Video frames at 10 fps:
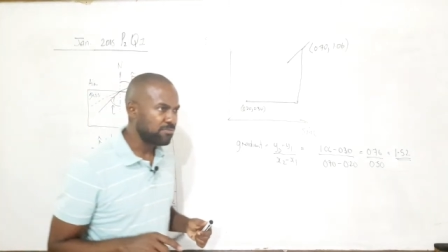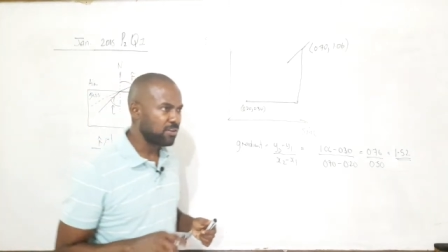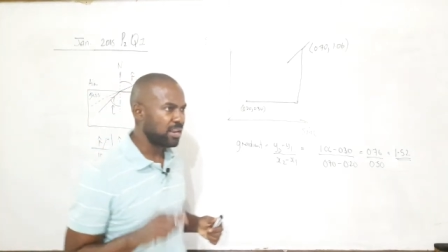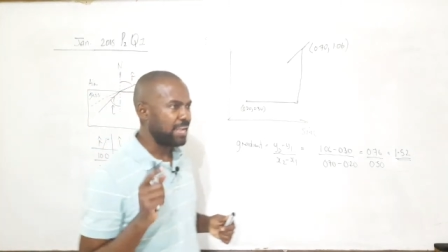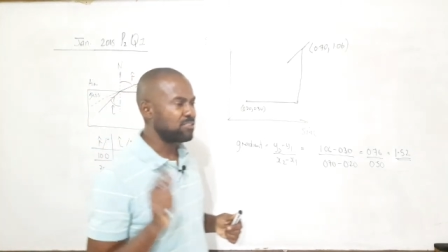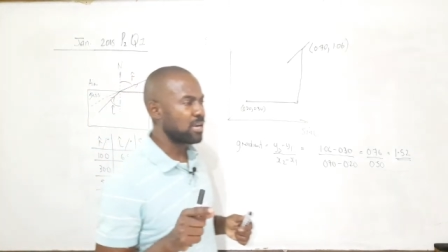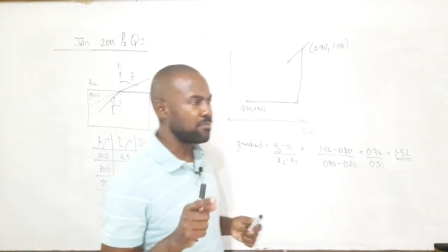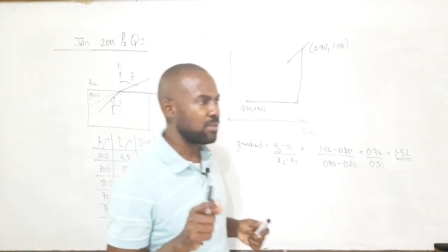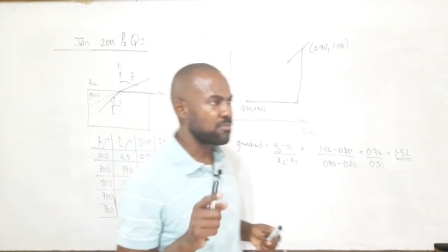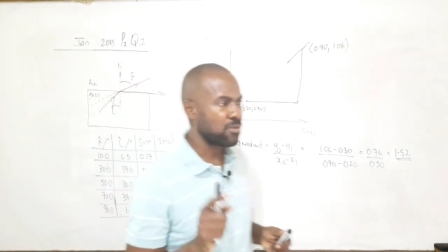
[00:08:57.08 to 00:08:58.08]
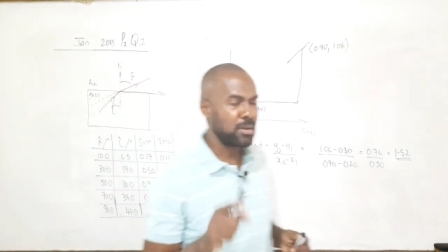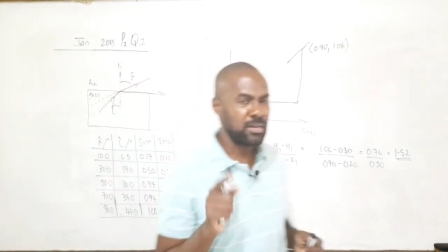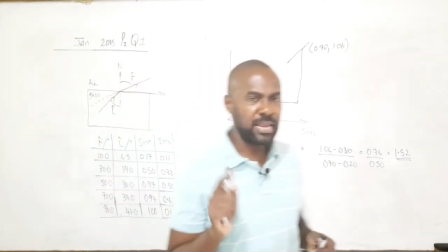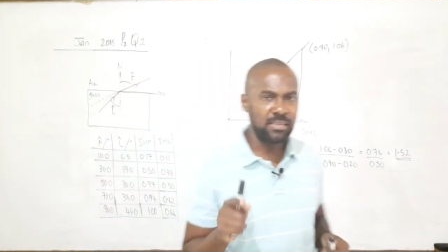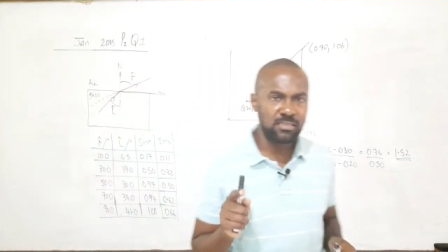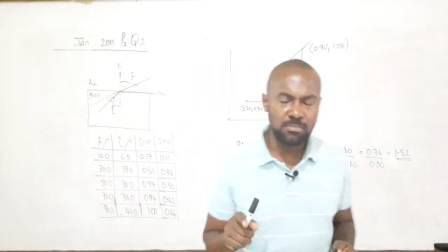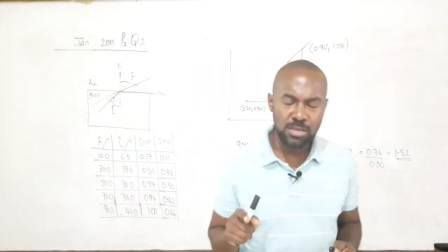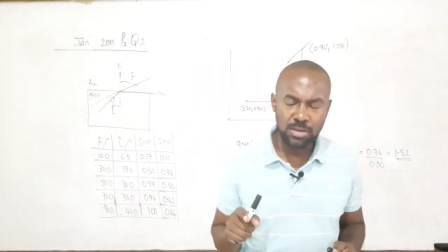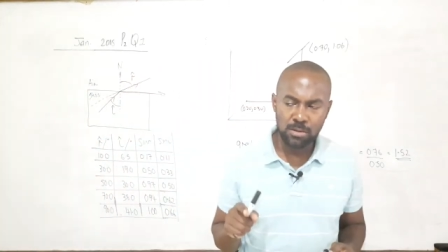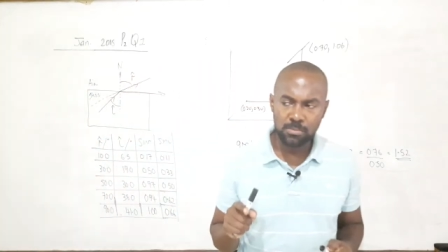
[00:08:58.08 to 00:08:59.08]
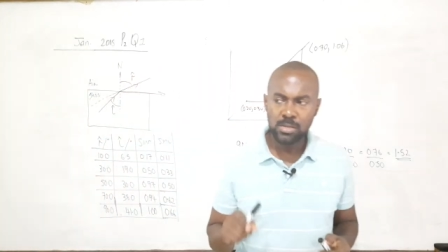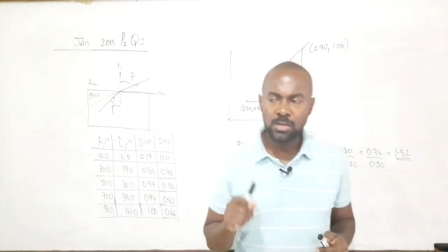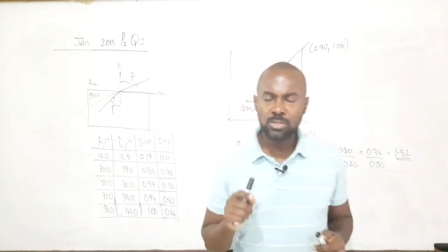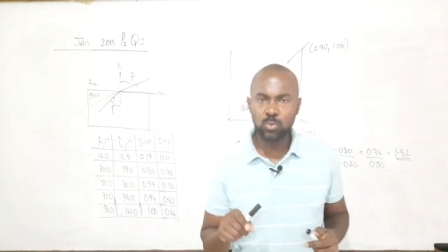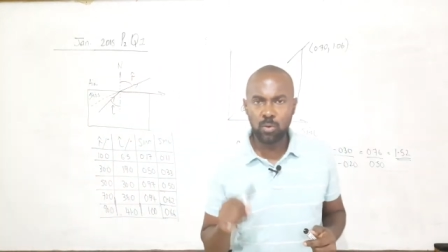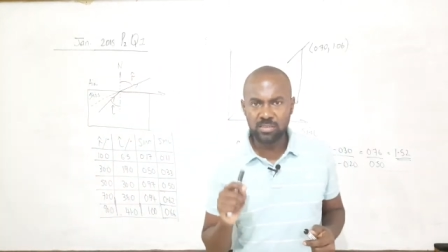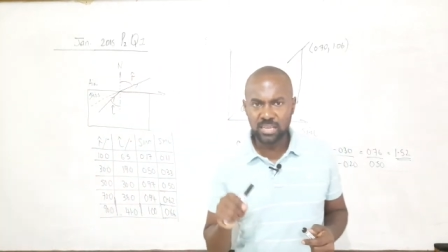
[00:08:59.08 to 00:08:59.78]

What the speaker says: for light traveling from a denser medium towards a